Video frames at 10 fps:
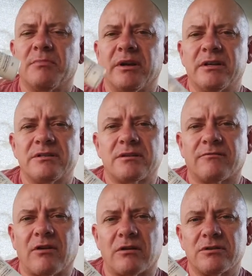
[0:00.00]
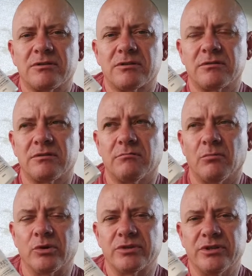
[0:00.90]
But as far as
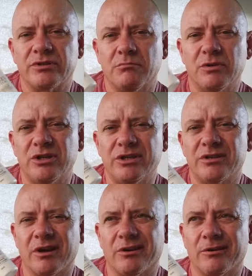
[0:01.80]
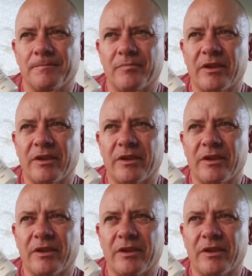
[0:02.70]
mozzies and midges go,